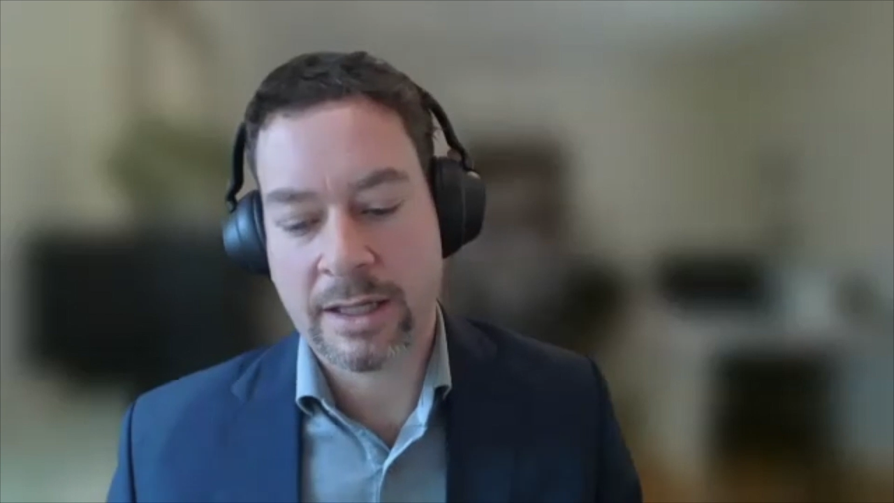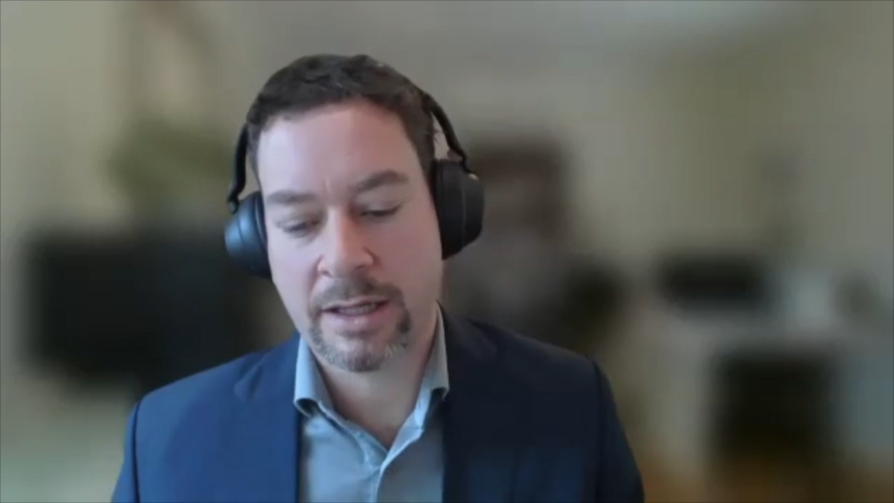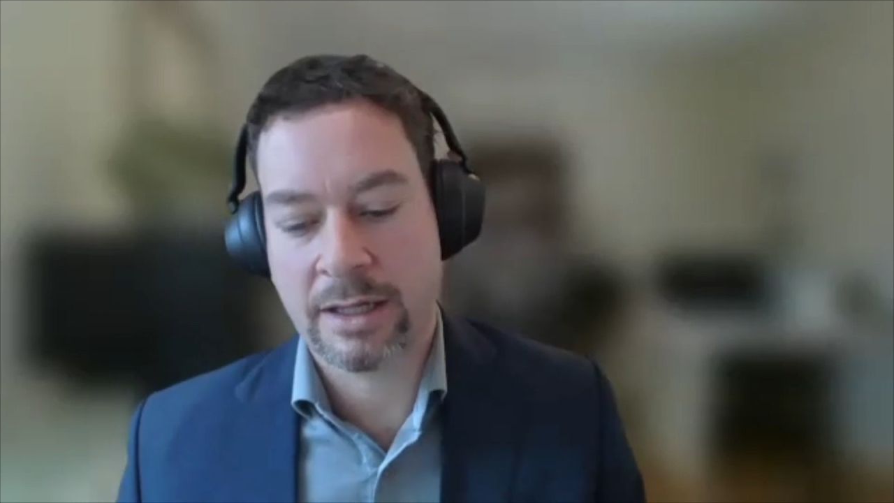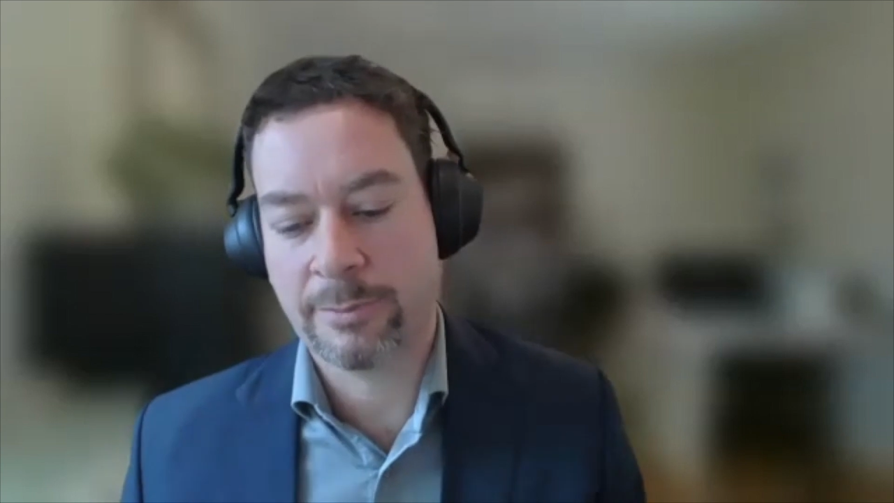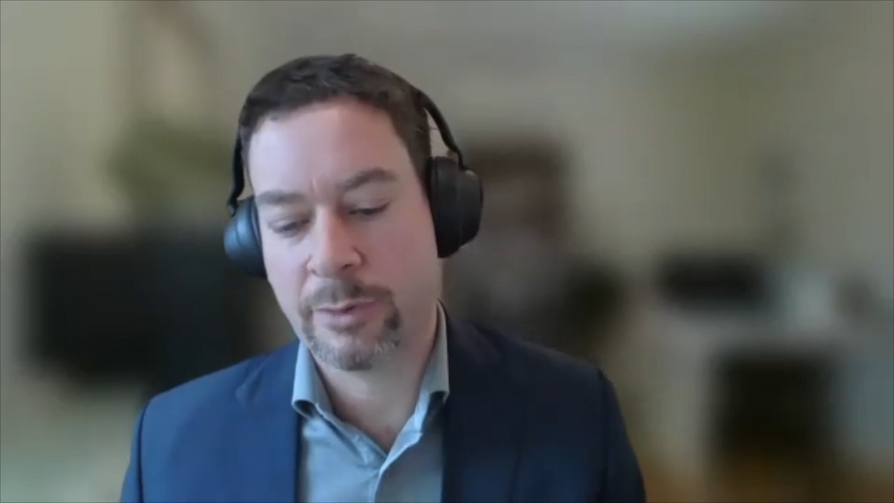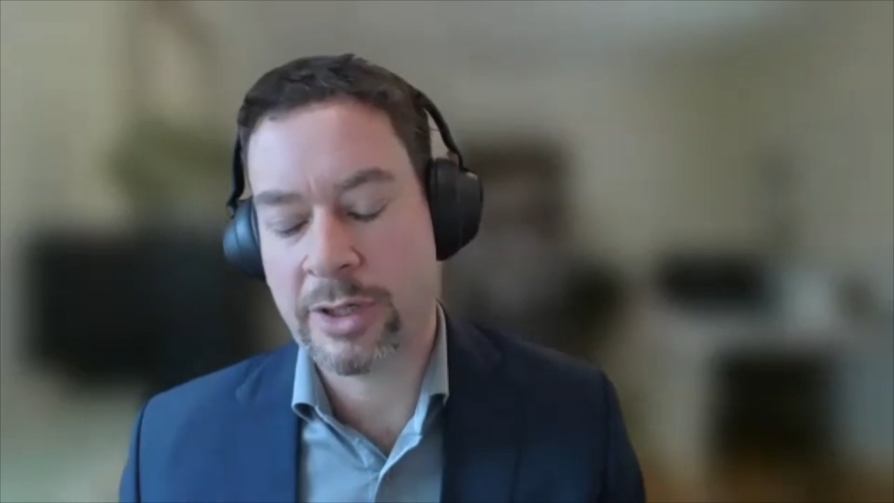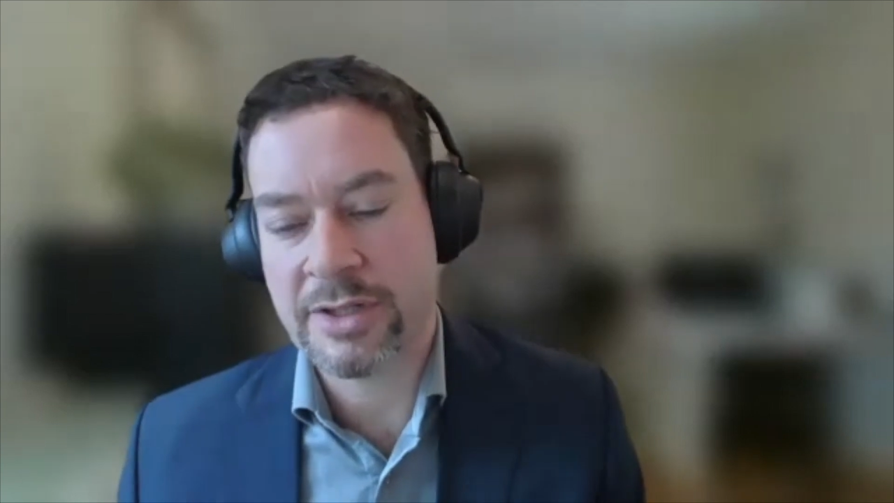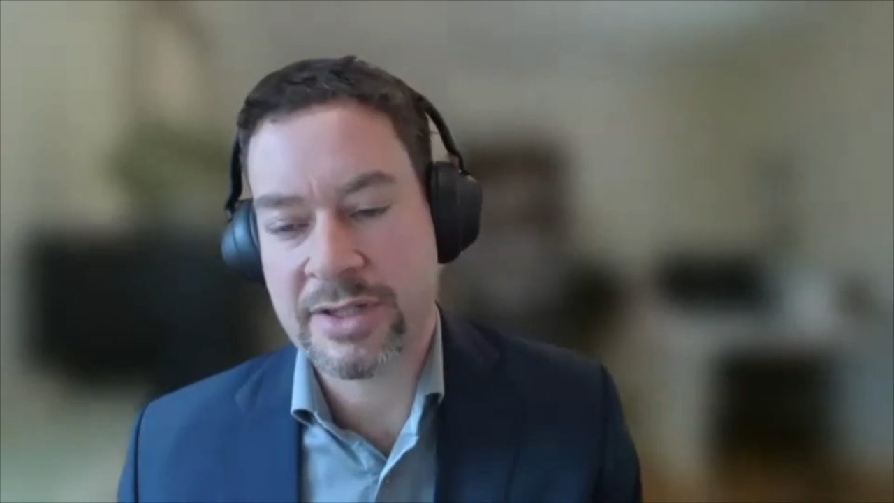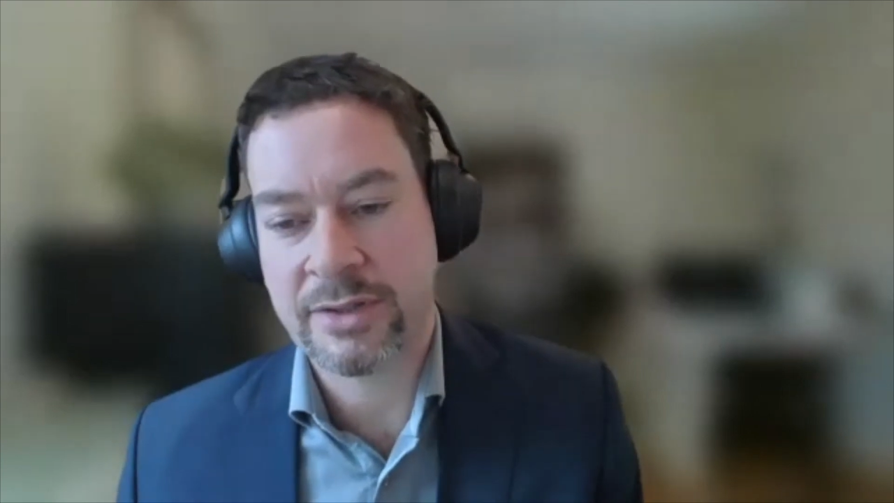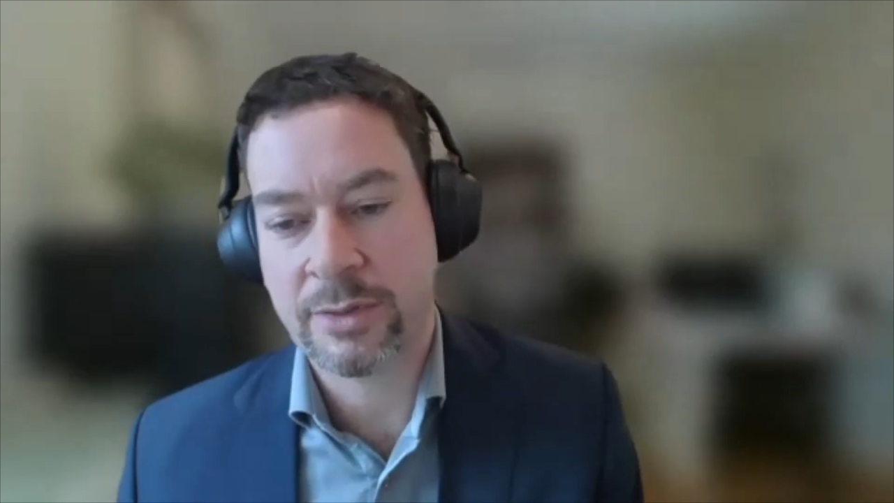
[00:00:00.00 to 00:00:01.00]

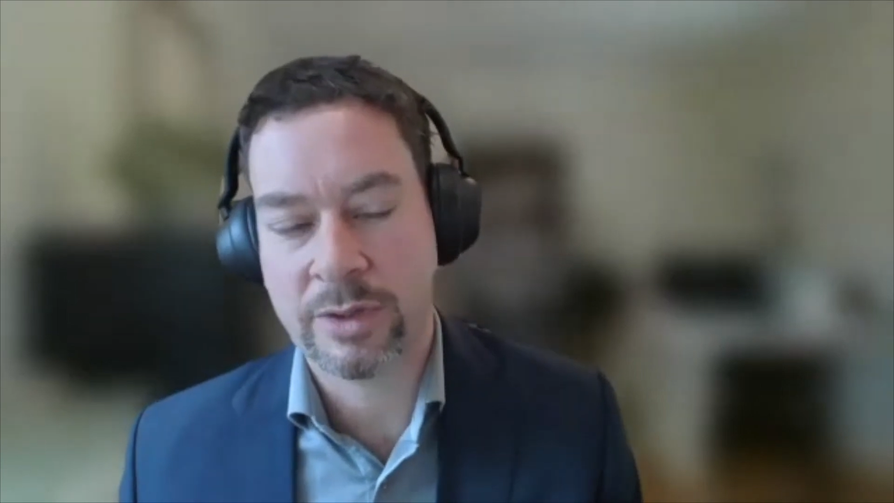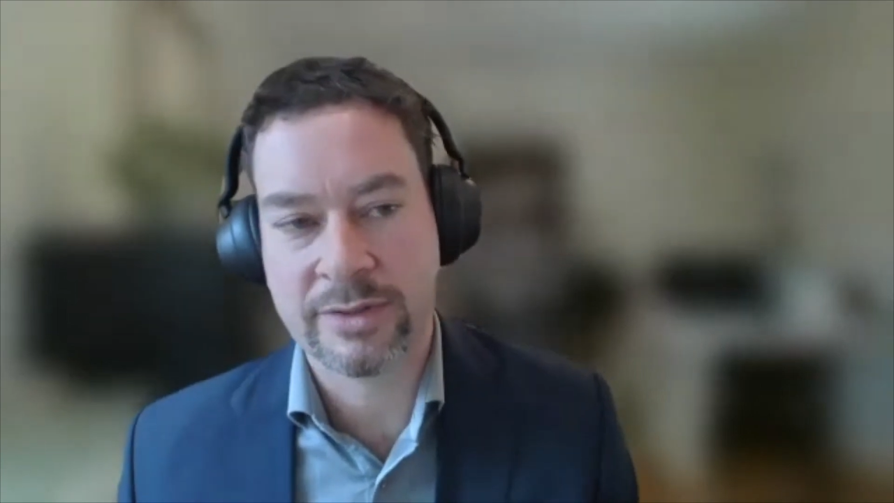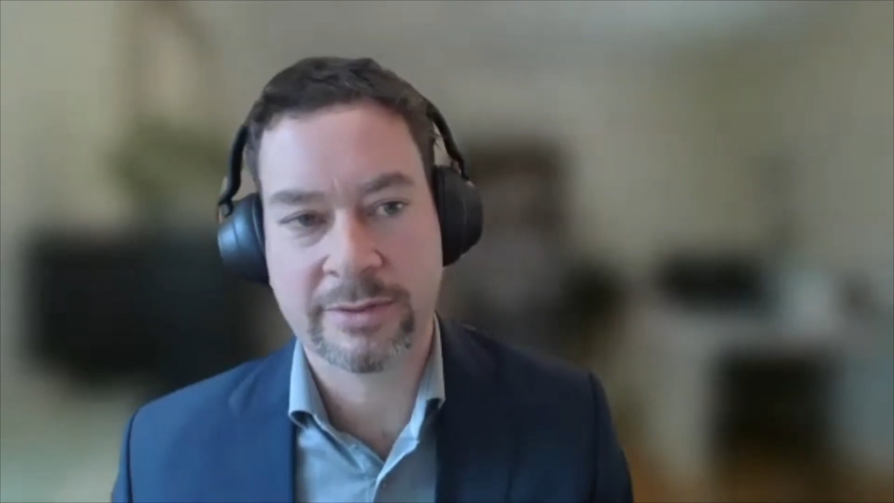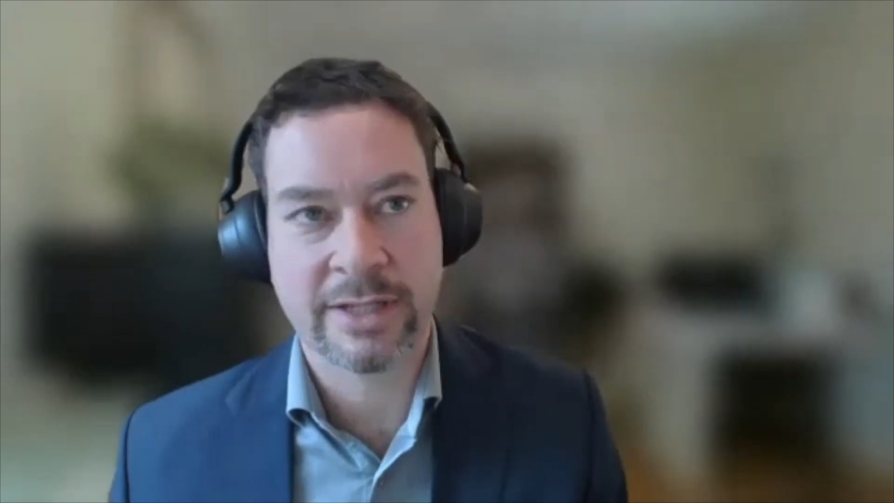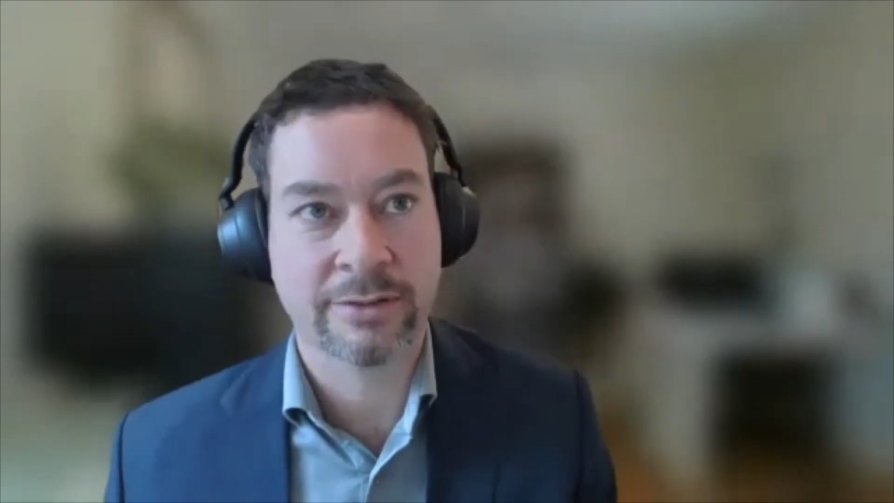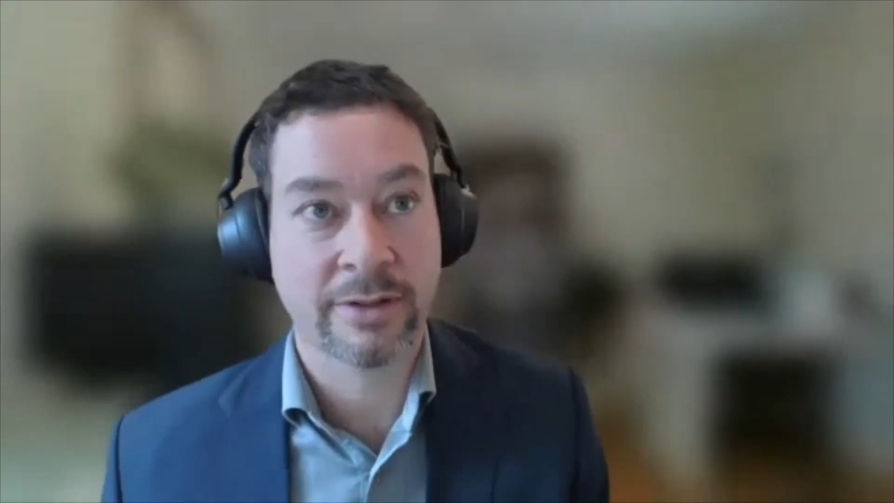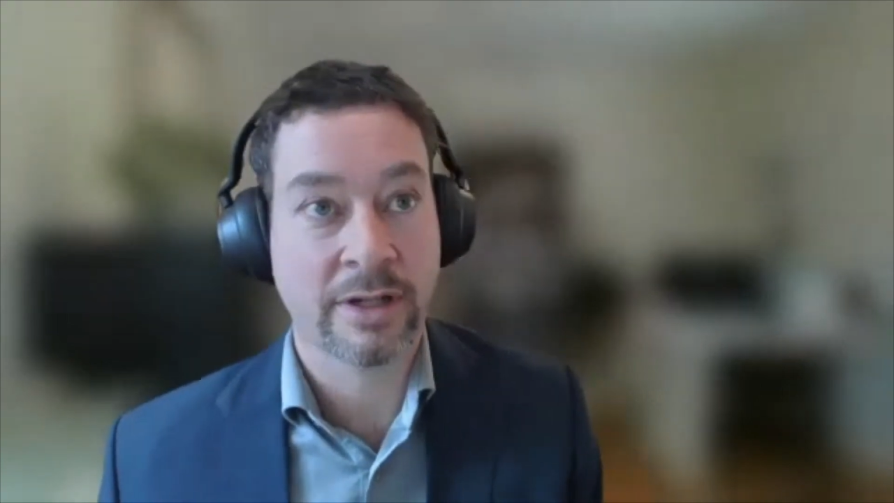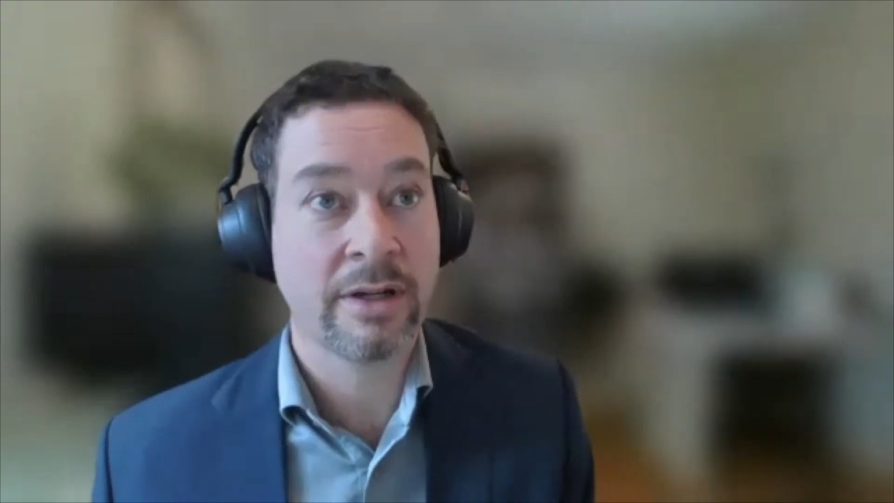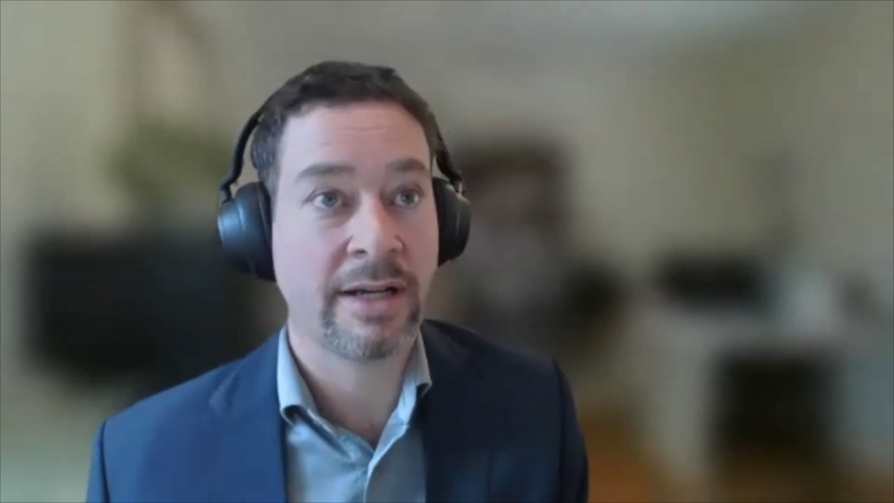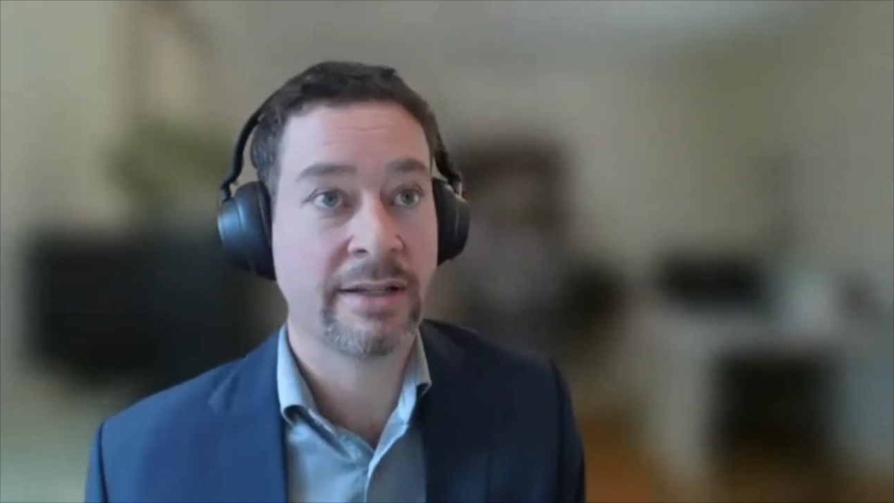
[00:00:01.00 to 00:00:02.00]
approach as to what's right or wrong.